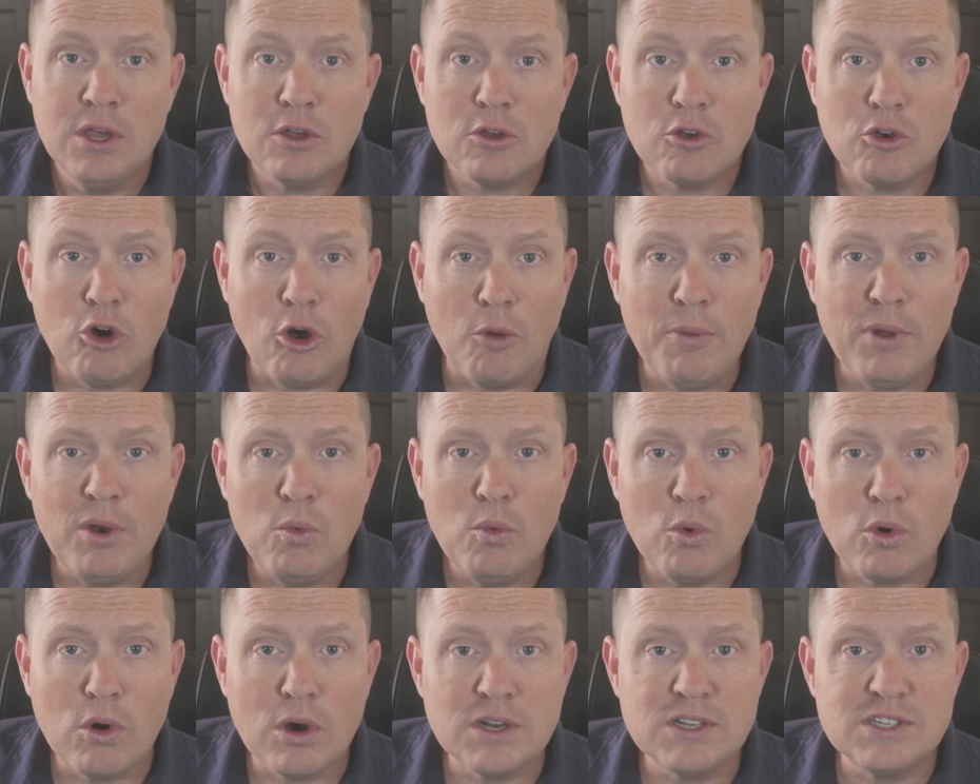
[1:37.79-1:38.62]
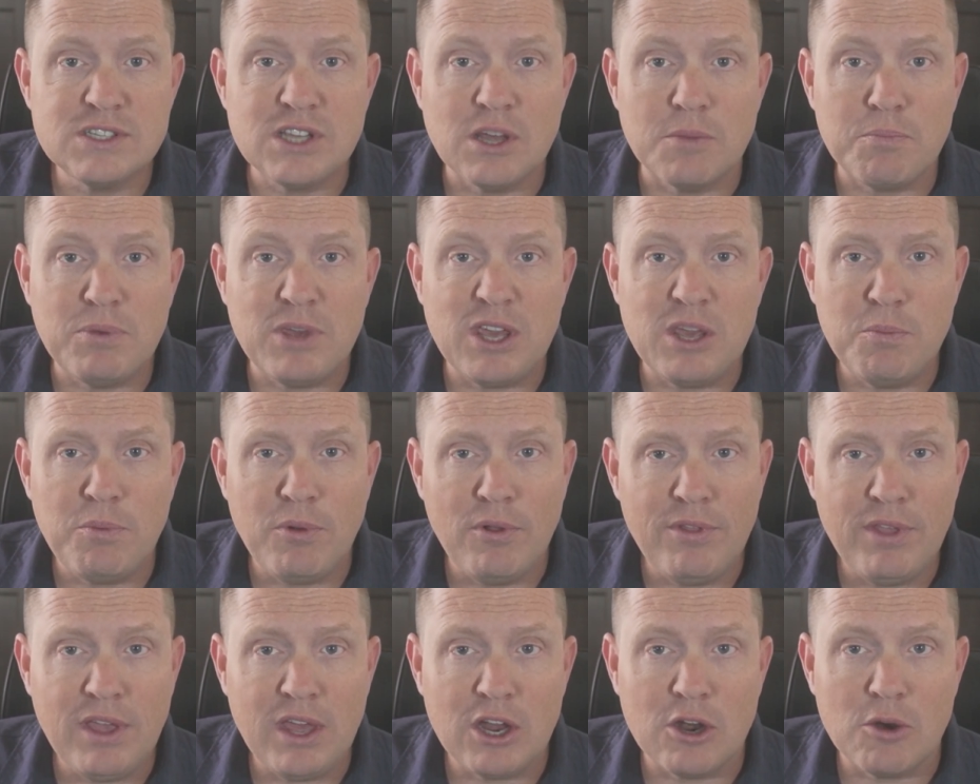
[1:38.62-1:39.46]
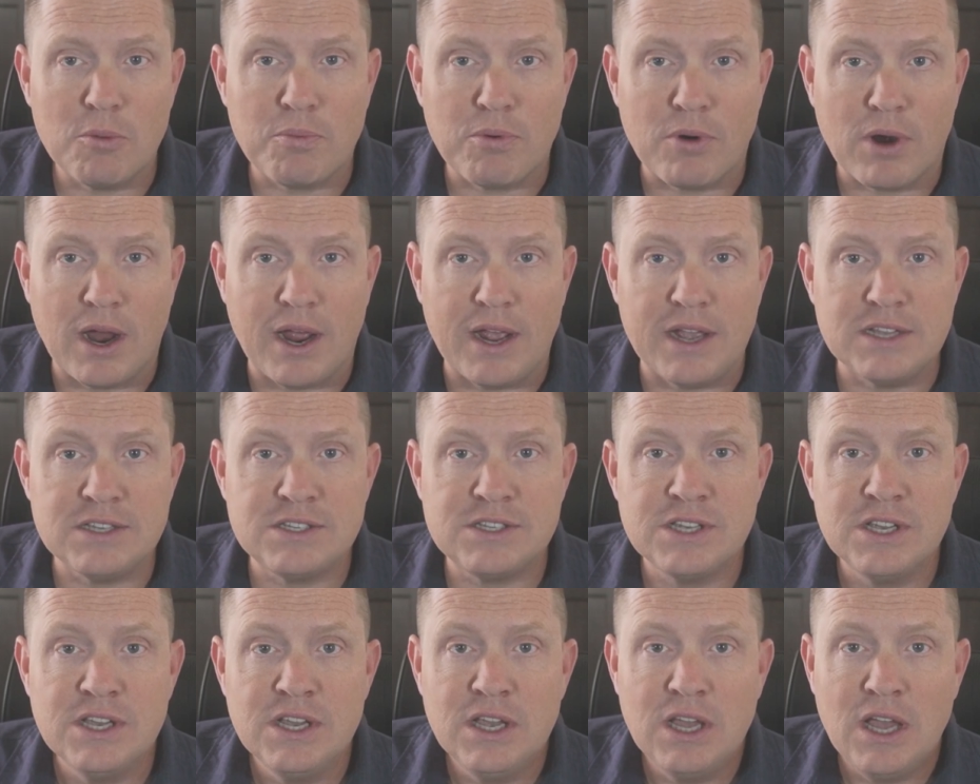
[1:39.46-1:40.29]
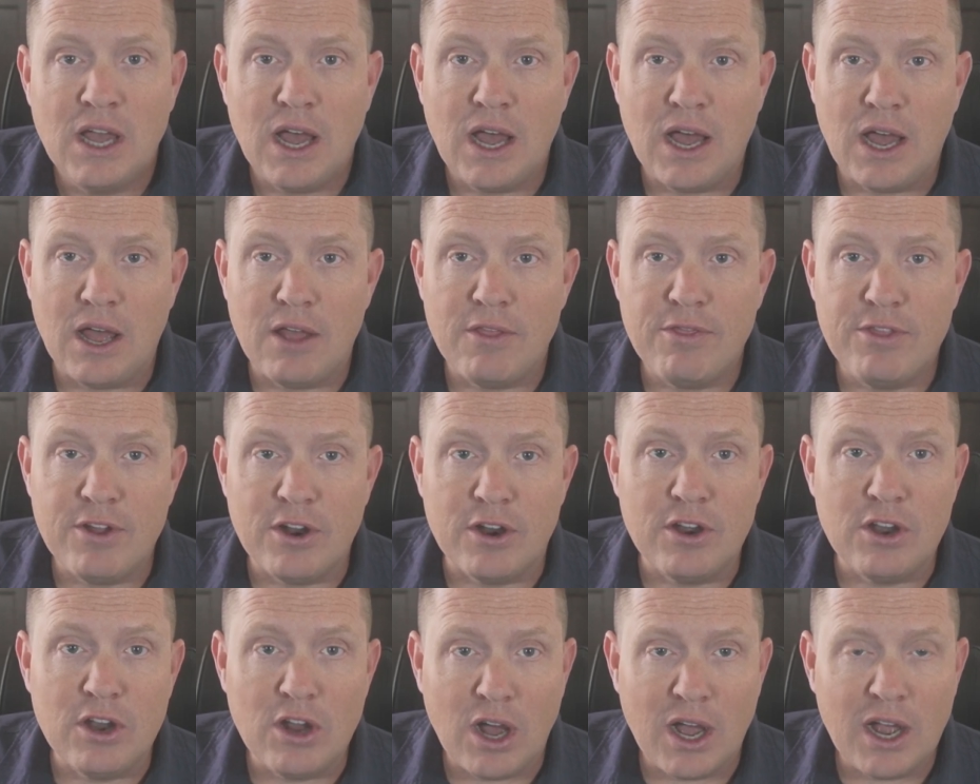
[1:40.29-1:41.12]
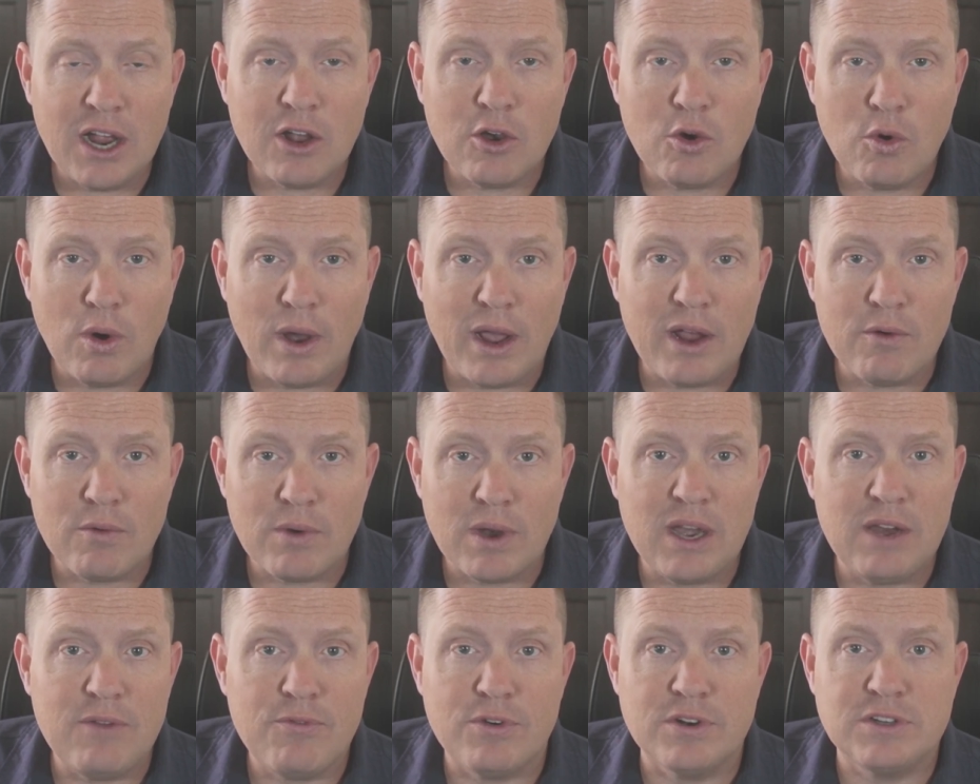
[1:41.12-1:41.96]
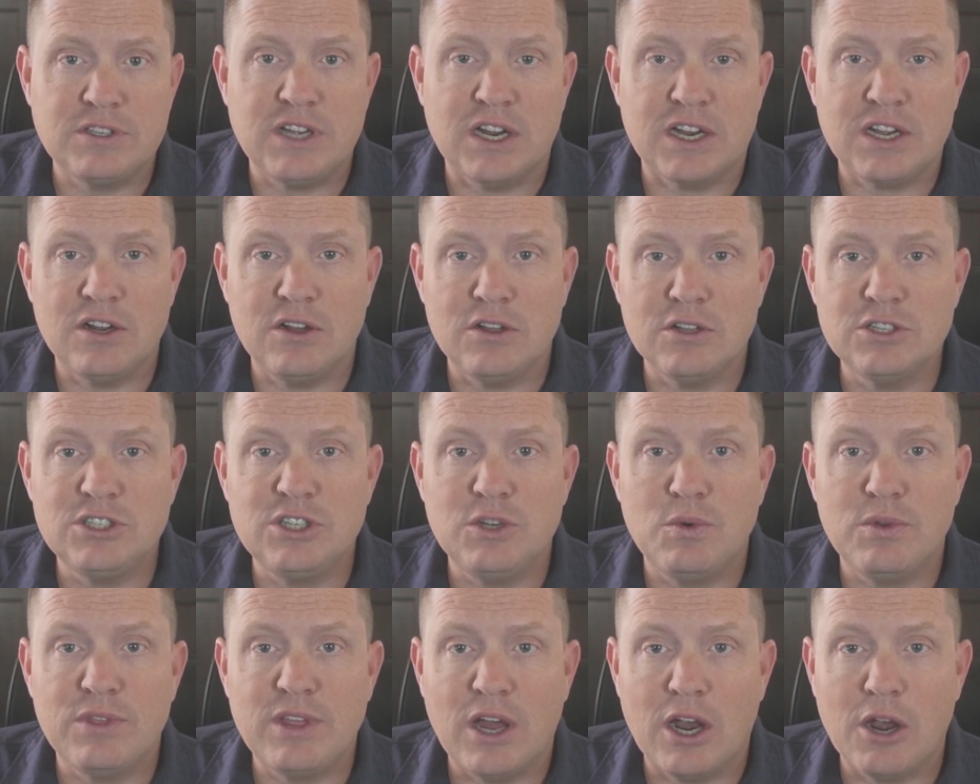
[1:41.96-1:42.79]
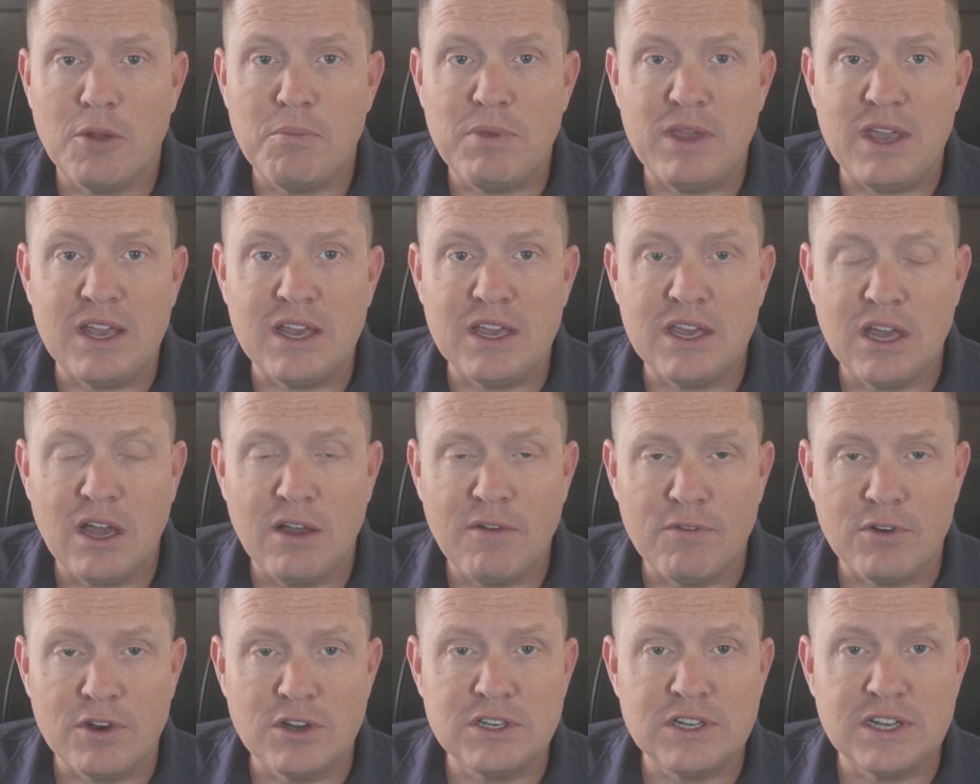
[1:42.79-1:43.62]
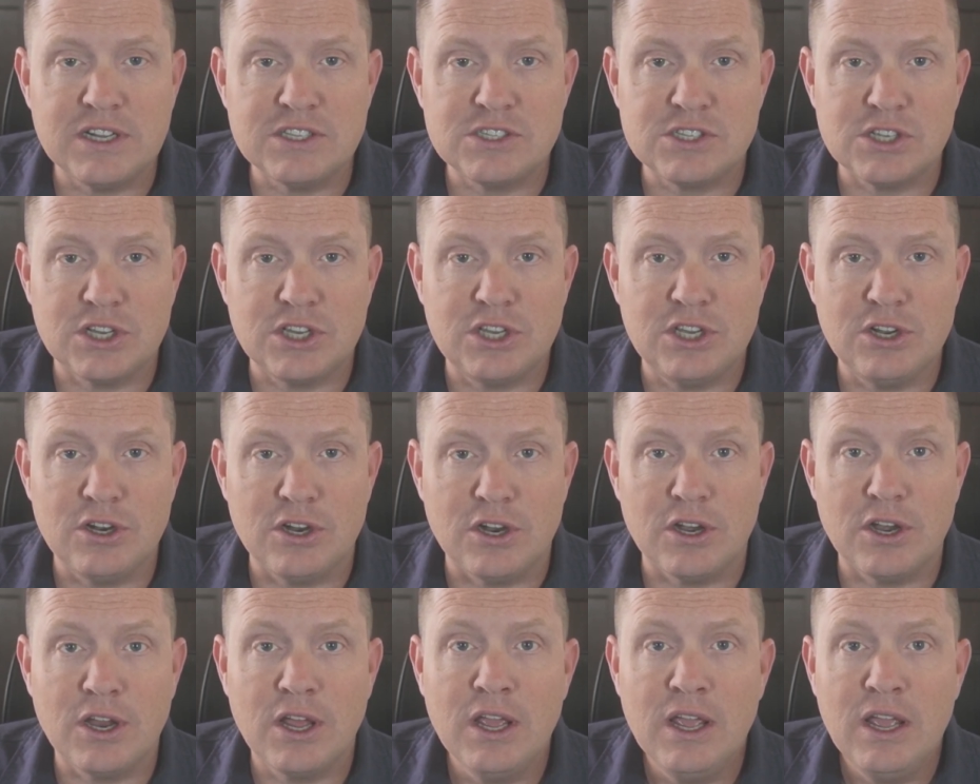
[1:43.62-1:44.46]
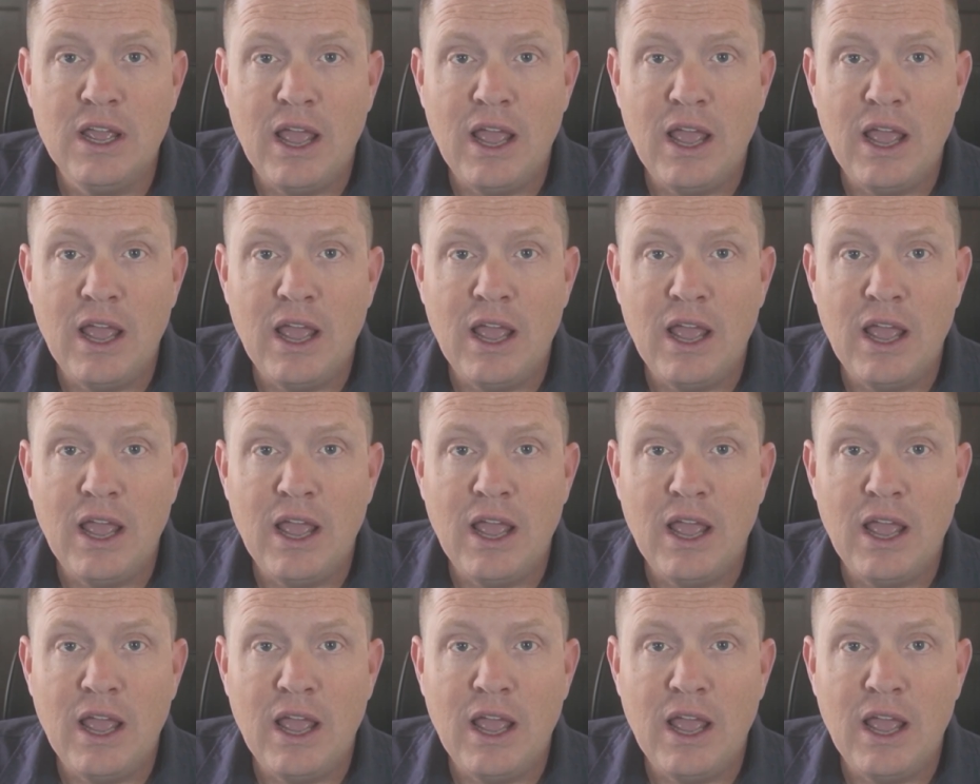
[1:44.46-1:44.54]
Coleman warns that people in the enterprise, uh, they're not quite ready for technology without it being governed and secured.